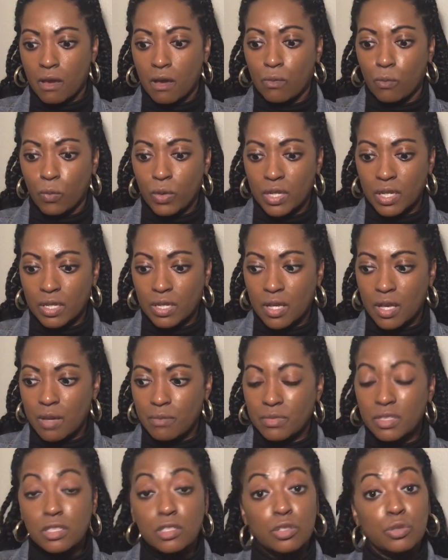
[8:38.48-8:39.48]
When it
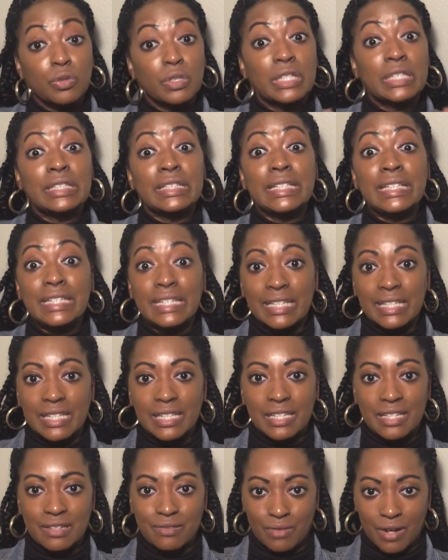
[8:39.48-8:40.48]
comes to cleaning,
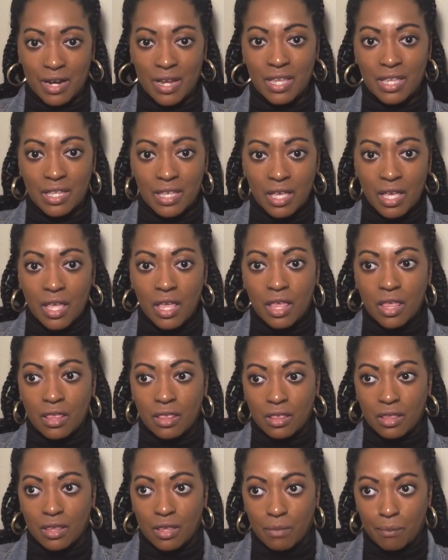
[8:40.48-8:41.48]
right?
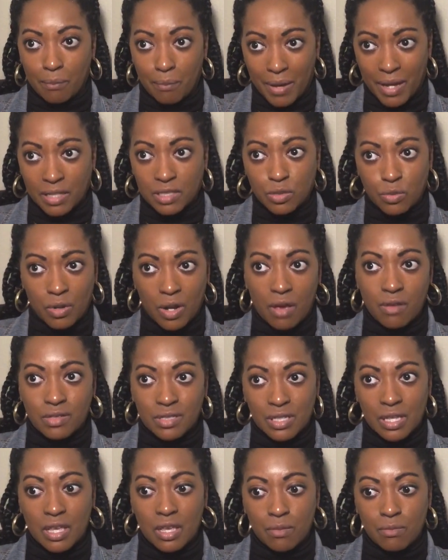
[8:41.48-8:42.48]
Back to what I was
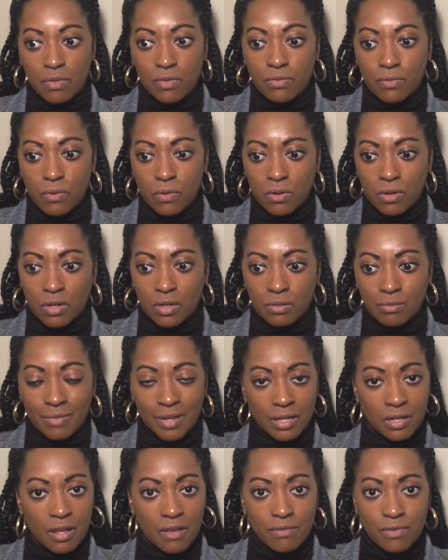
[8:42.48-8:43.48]
saying before, my
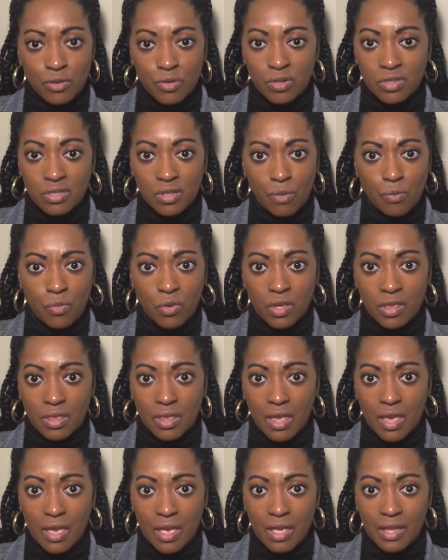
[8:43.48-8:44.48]
nephew is someone
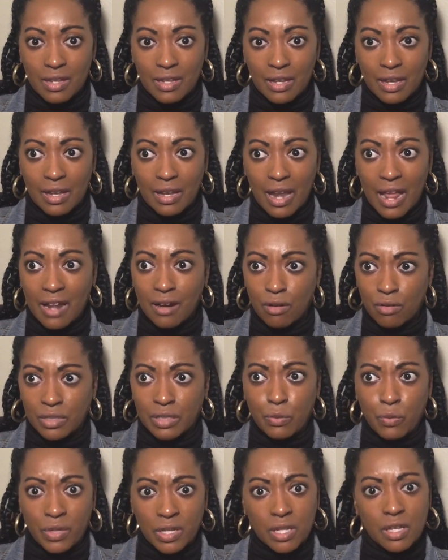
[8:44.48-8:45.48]
that not only
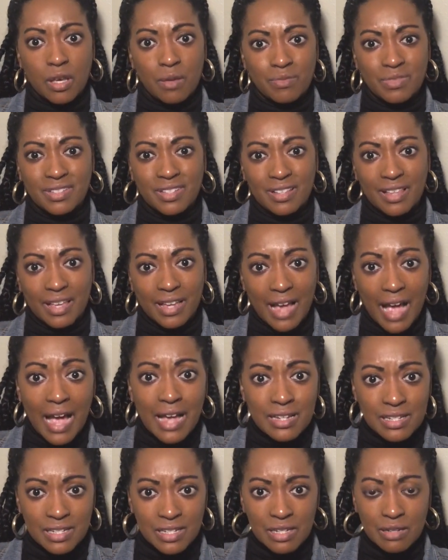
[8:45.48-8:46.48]
when it comes to like
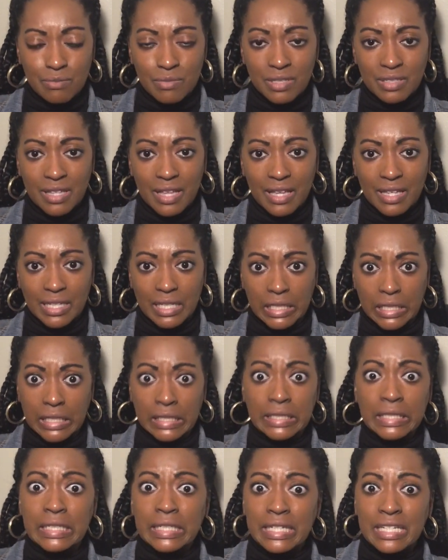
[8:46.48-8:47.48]
hygiene, but like
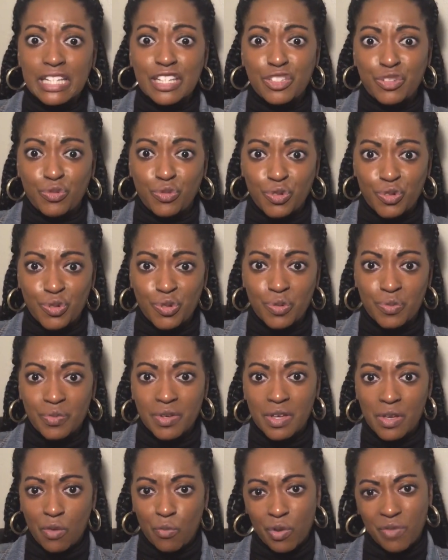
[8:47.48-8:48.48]
cleaning his room,
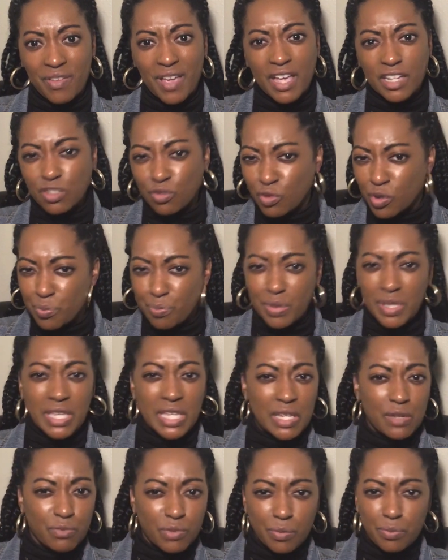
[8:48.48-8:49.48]
we've had to repeat.